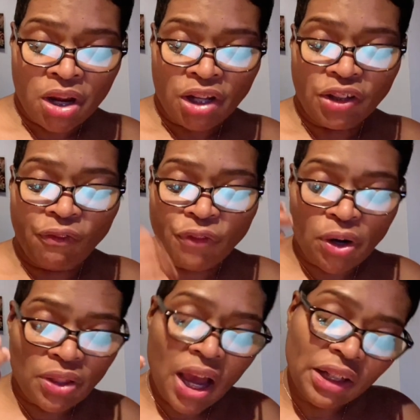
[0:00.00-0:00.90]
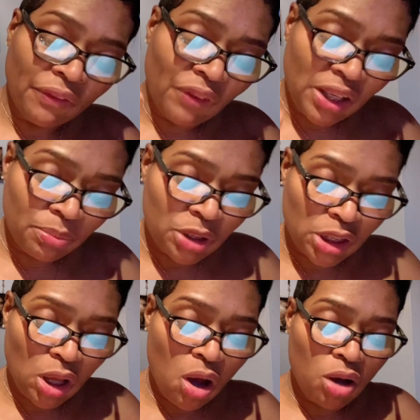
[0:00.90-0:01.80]
The further I developed the
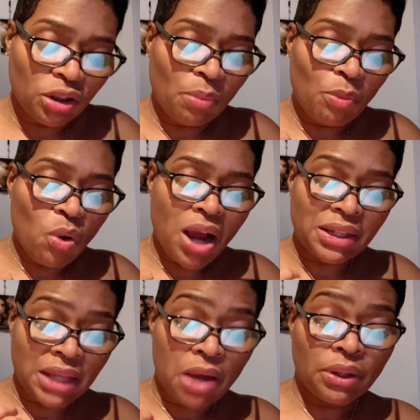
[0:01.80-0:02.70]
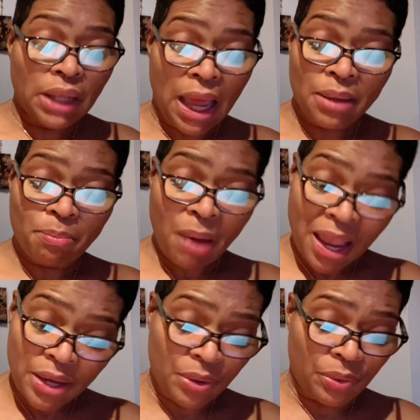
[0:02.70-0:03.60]
song, the more I sounded like
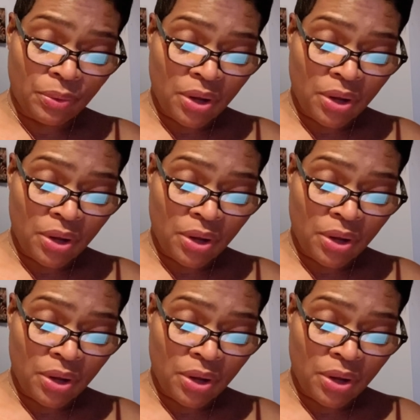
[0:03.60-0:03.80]
Michael.